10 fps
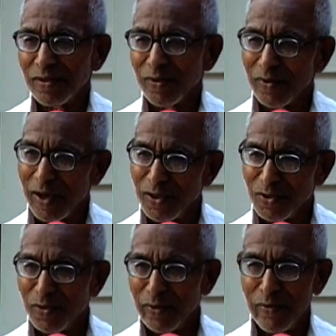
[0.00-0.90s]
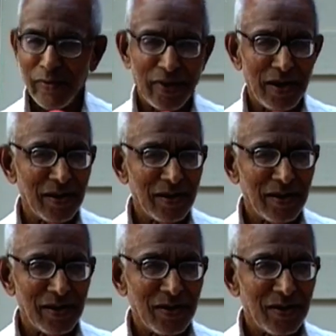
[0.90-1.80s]
Why should we worry?
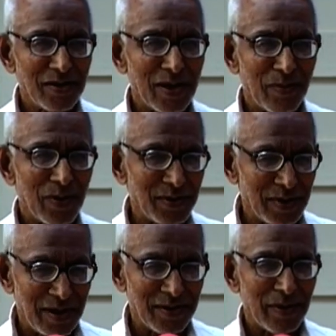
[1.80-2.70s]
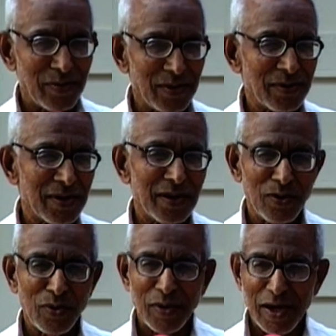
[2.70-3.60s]
Suppose there is a person
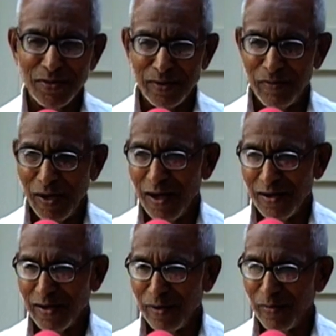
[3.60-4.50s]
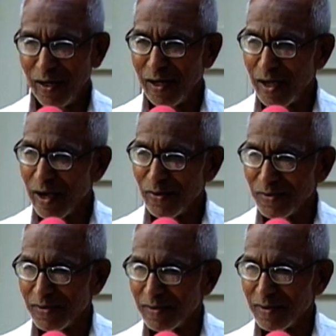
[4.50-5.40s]
who has built a big house